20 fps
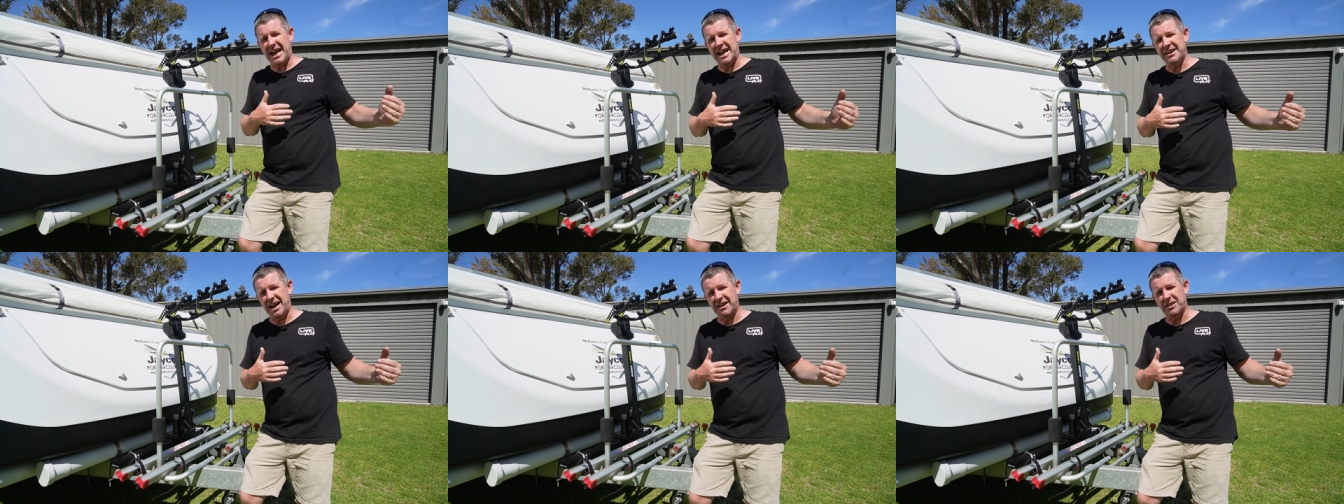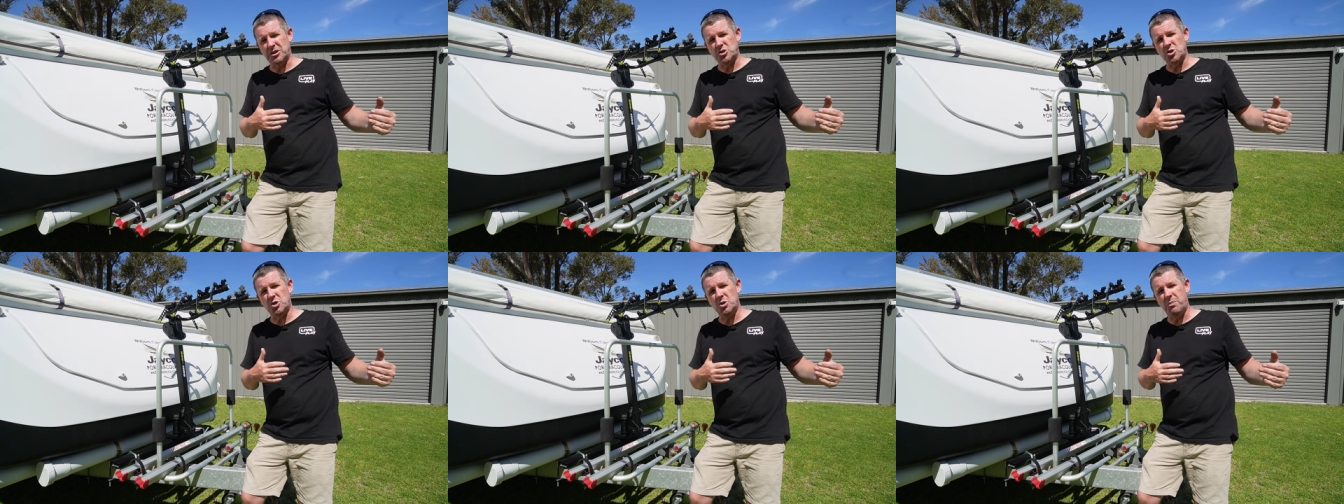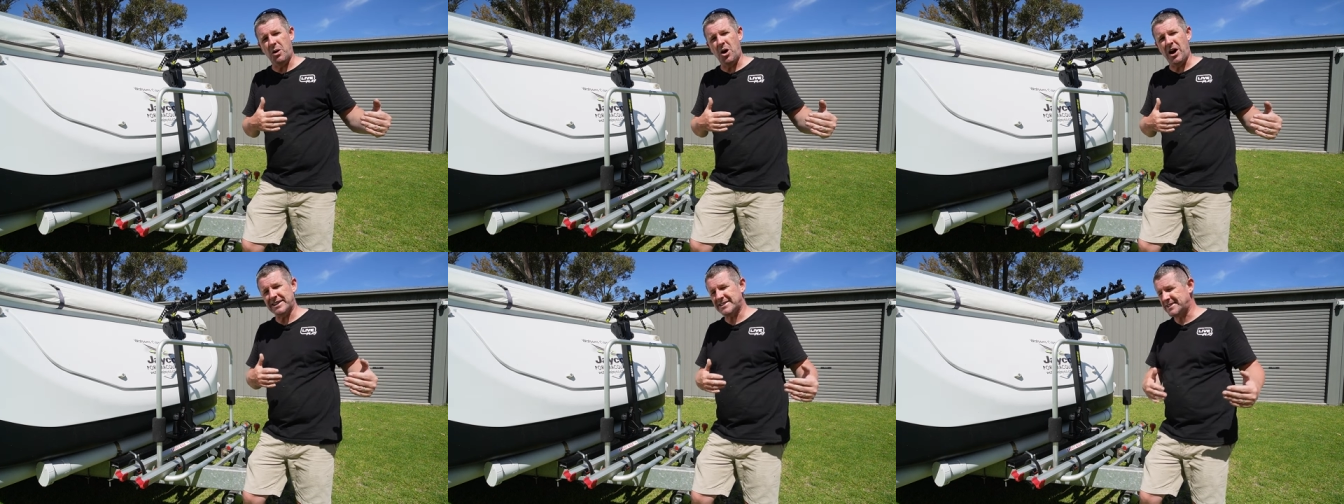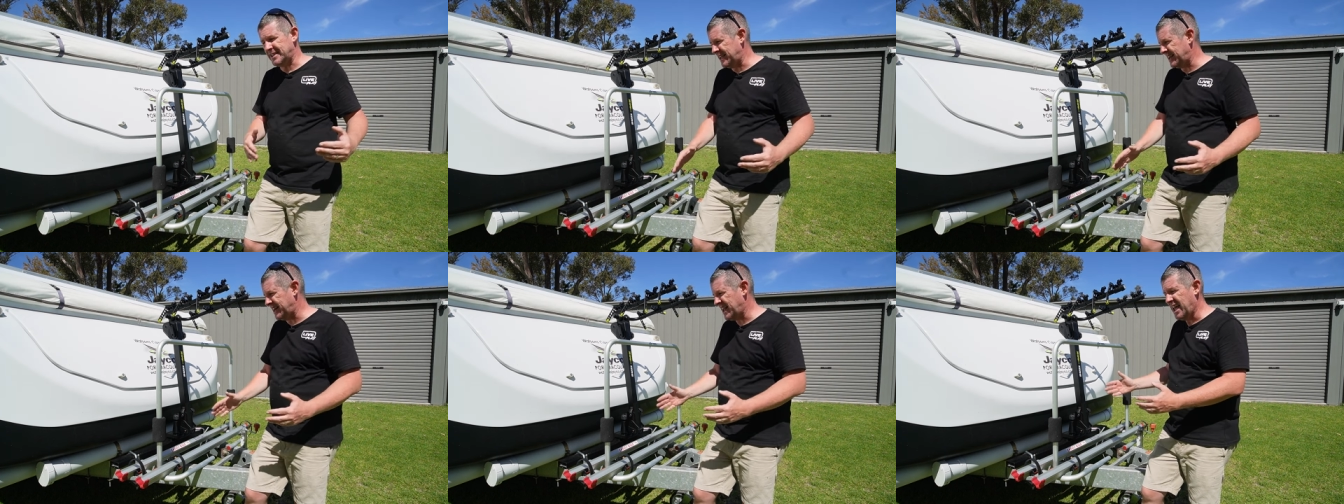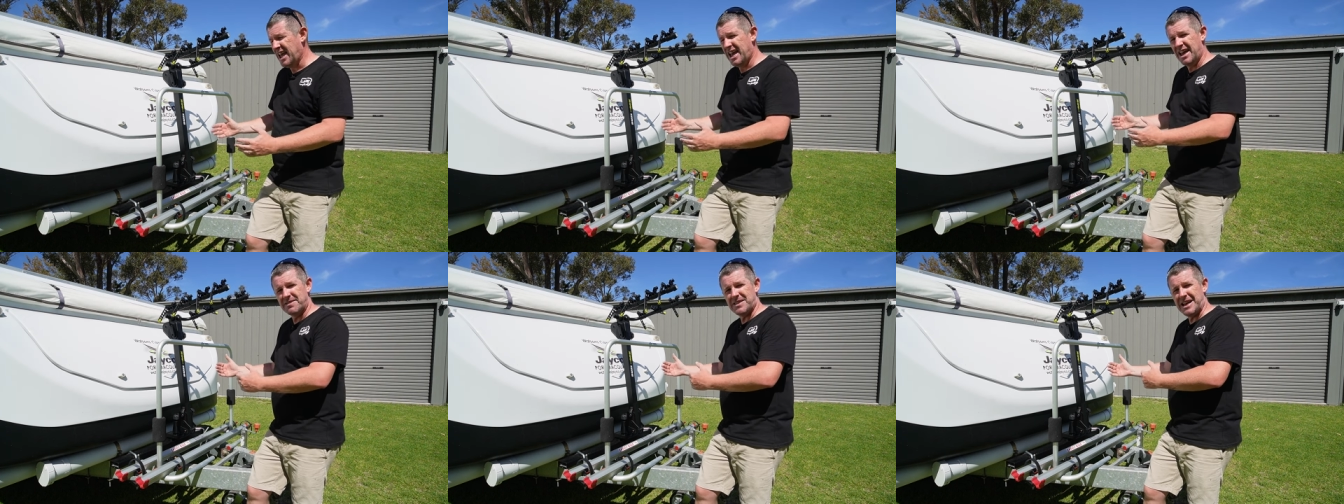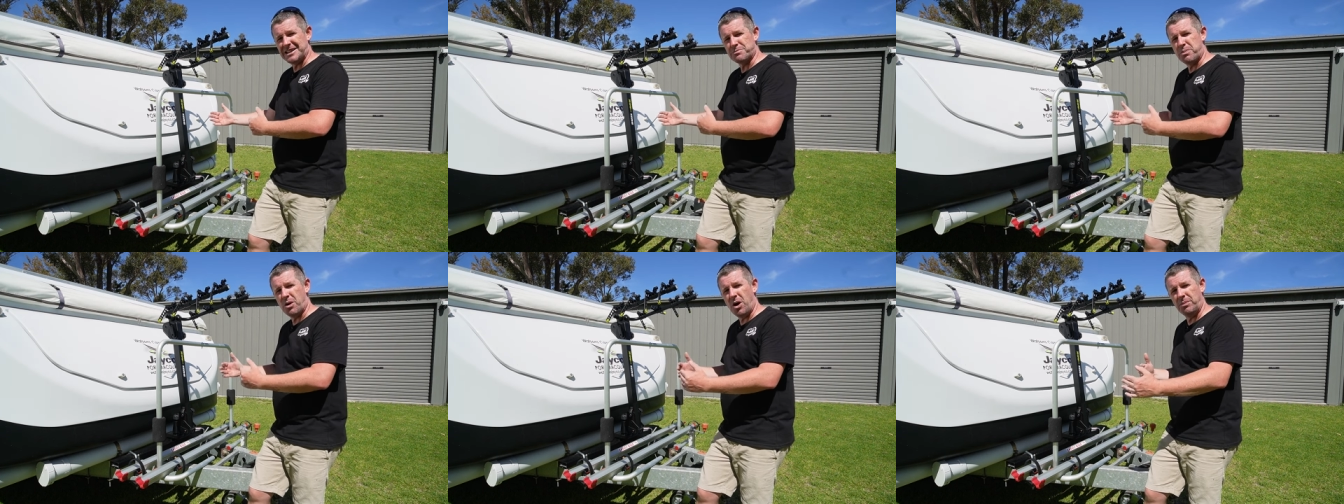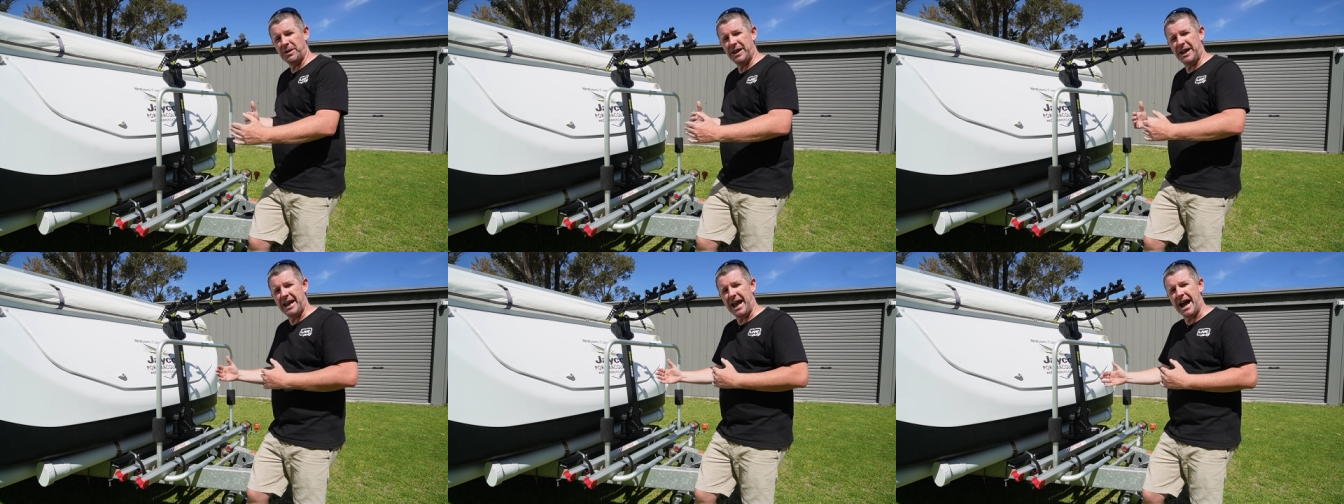another two bikes in, that's
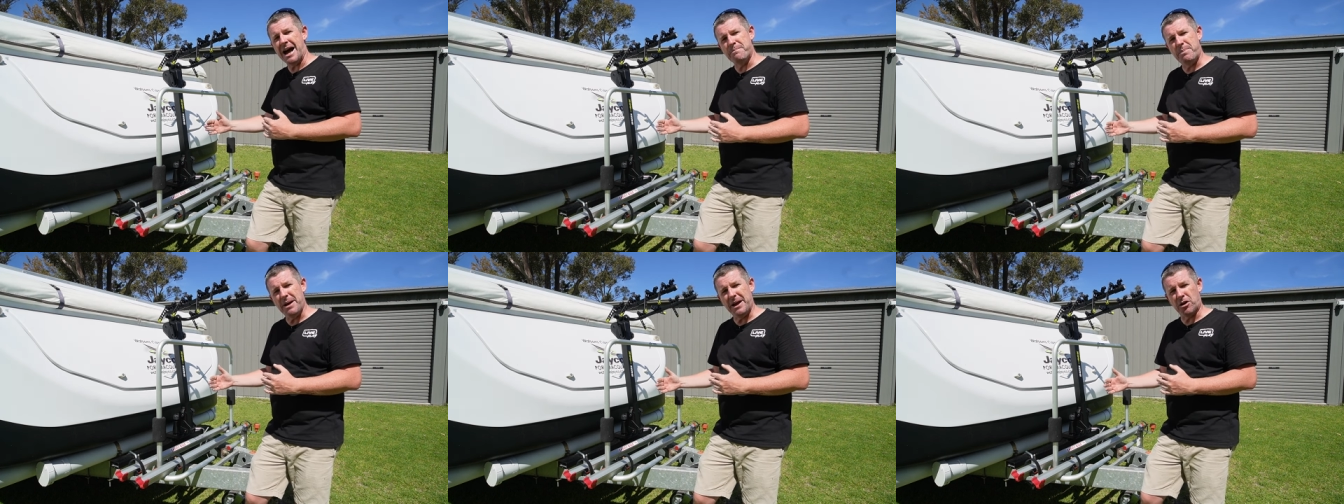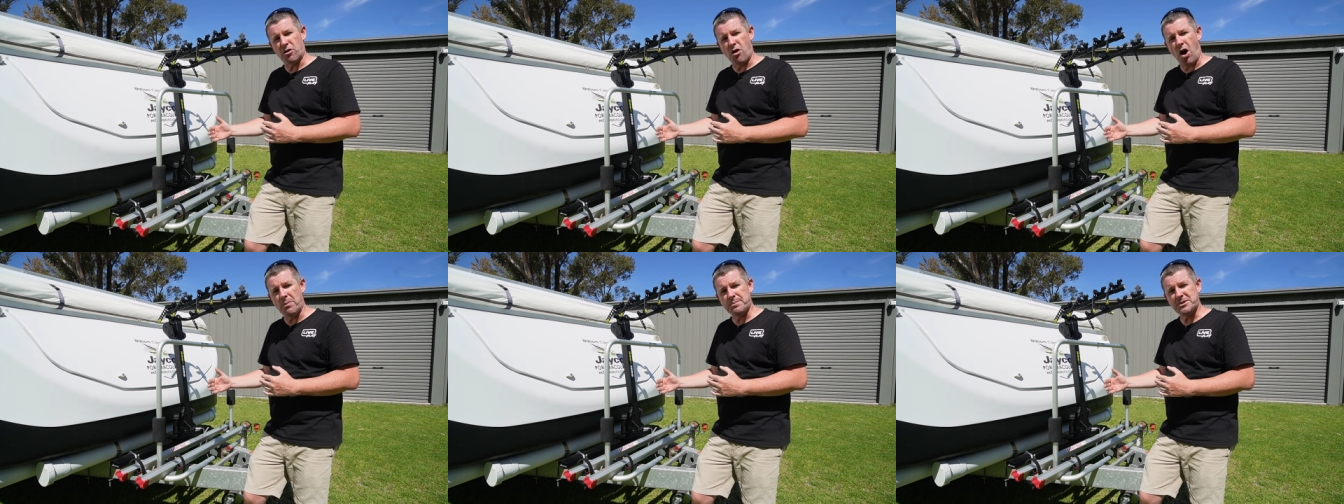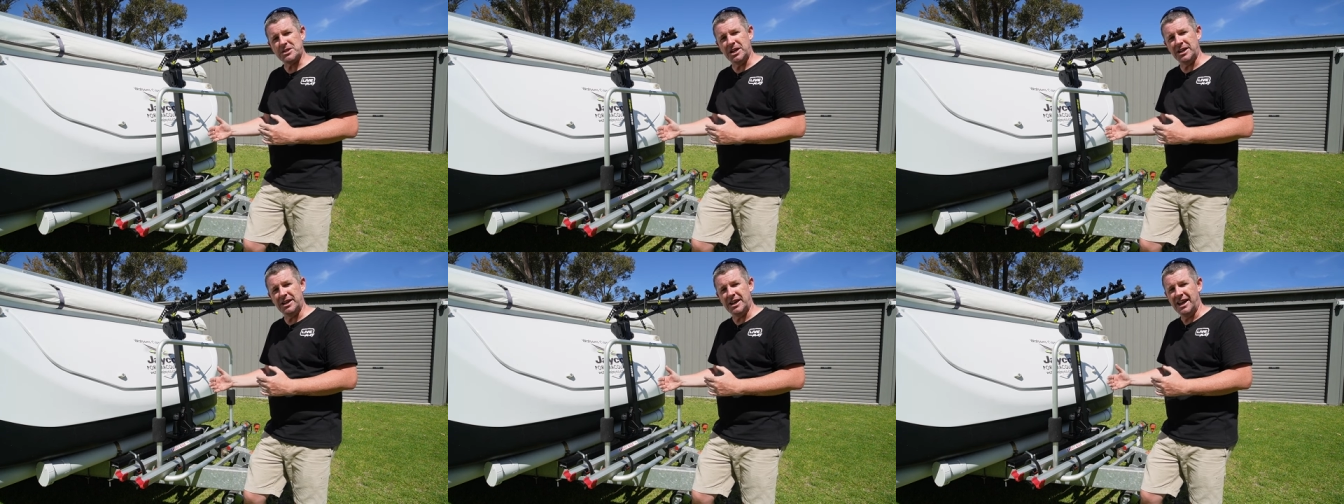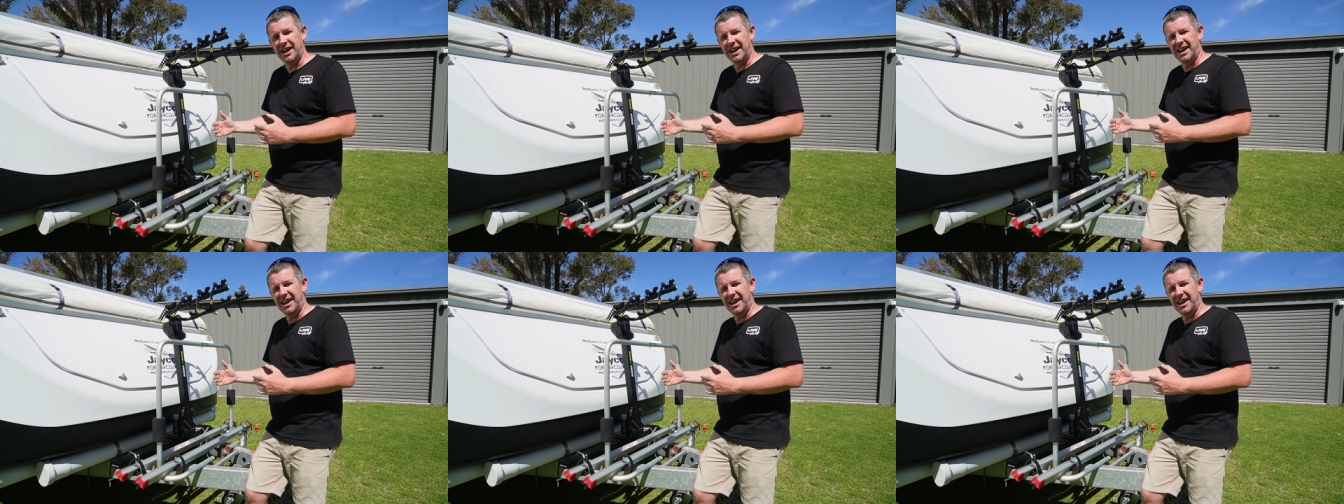probably a better option,